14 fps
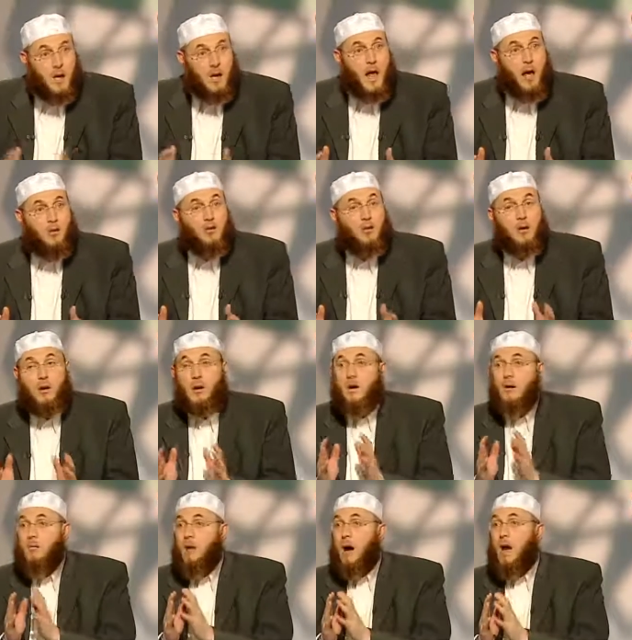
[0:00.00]
And now,
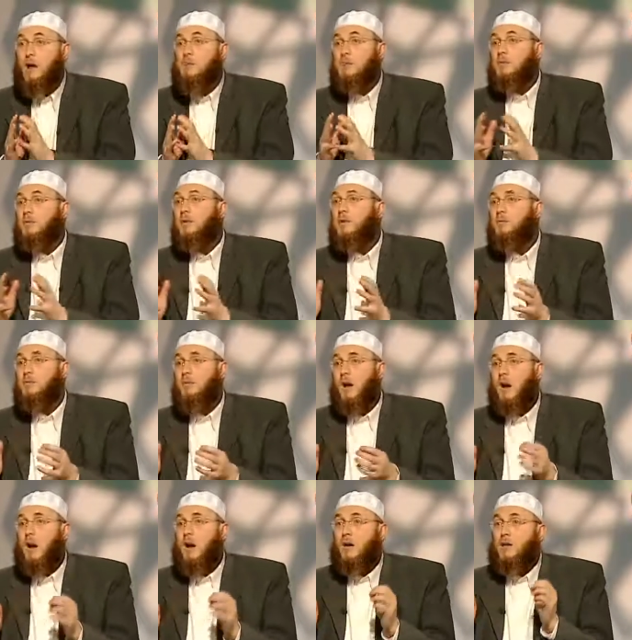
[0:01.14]
while Muslims
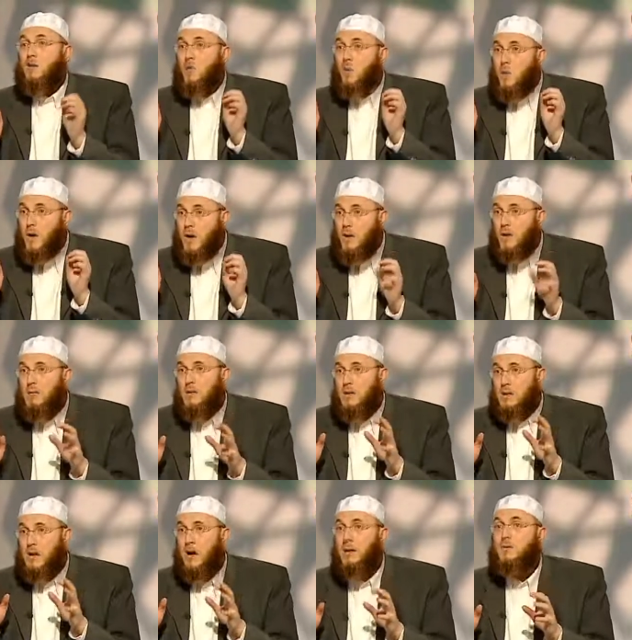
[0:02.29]
are weak
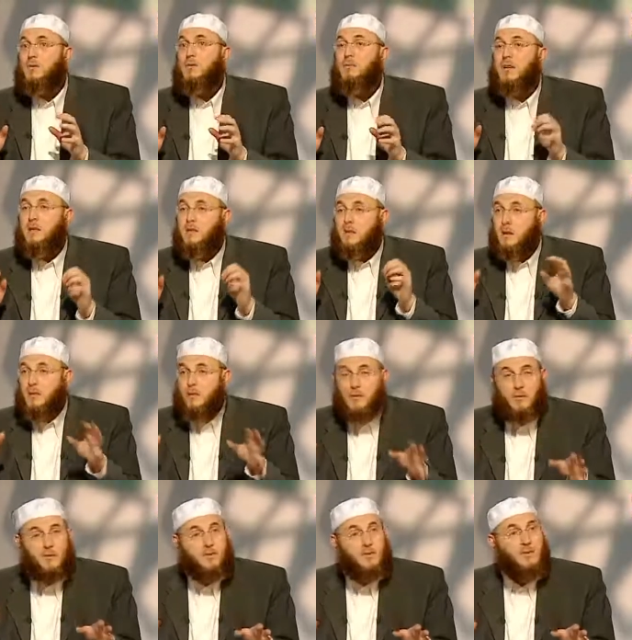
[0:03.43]
with regards to military
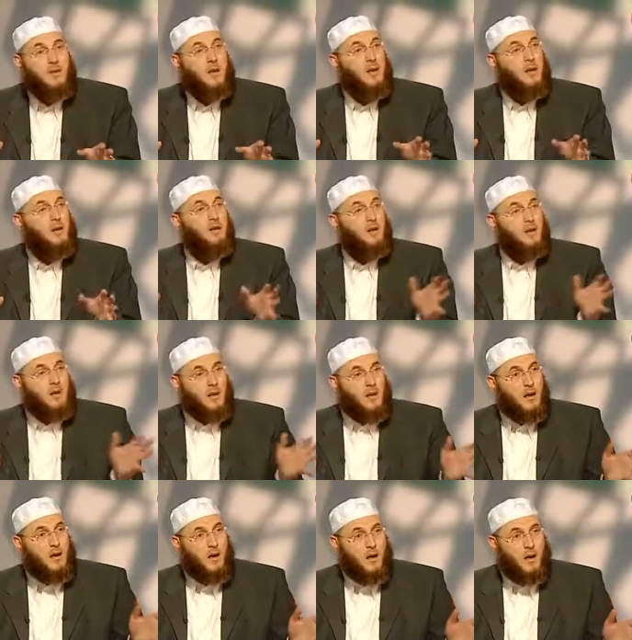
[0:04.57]
forces and, uh,
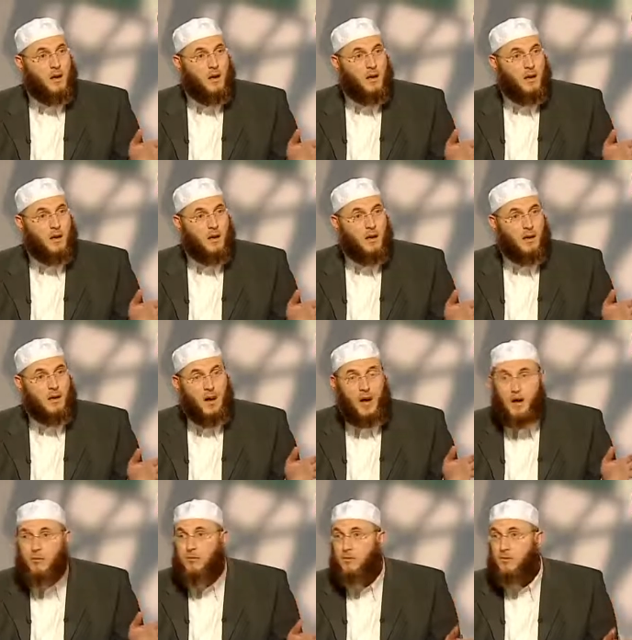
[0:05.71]
and, and,
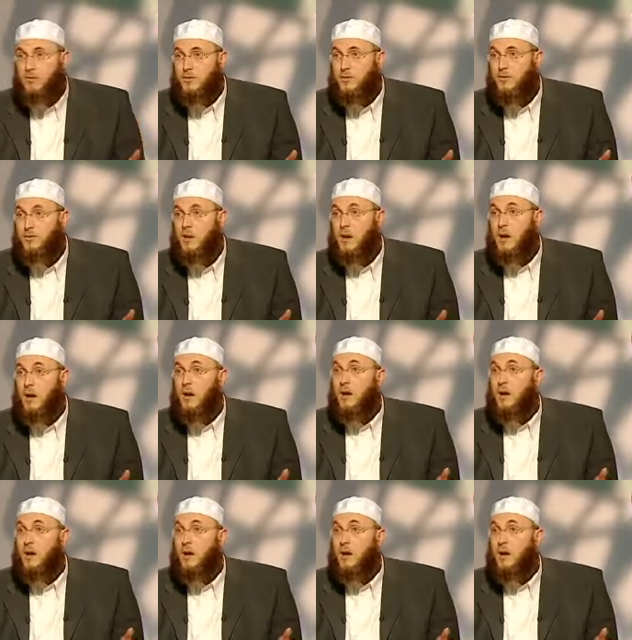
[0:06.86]
armed forces,